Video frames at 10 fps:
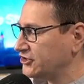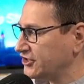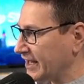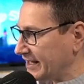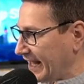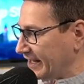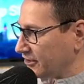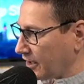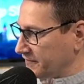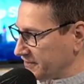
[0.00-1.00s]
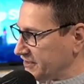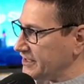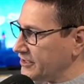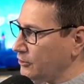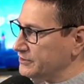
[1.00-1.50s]
It's just that he handed off the
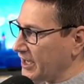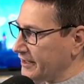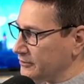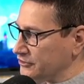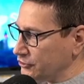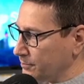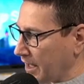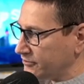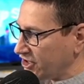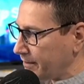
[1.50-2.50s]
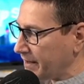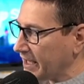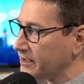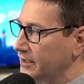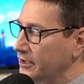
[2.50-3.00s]
CEO title to Bob
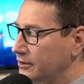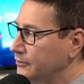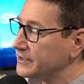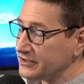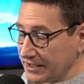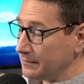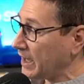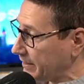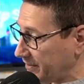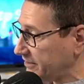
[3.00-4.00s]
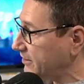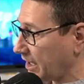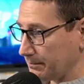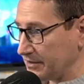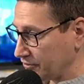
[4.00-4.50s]
Chapek, who has, in my opinion,
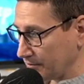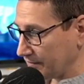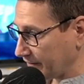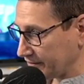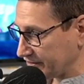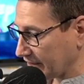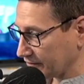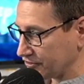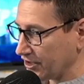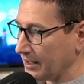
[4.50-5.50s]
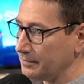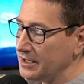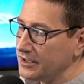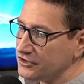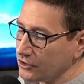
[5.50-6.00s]
not been doing a very stellar job
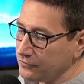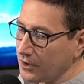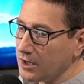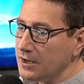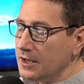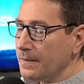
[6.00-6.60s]
so far.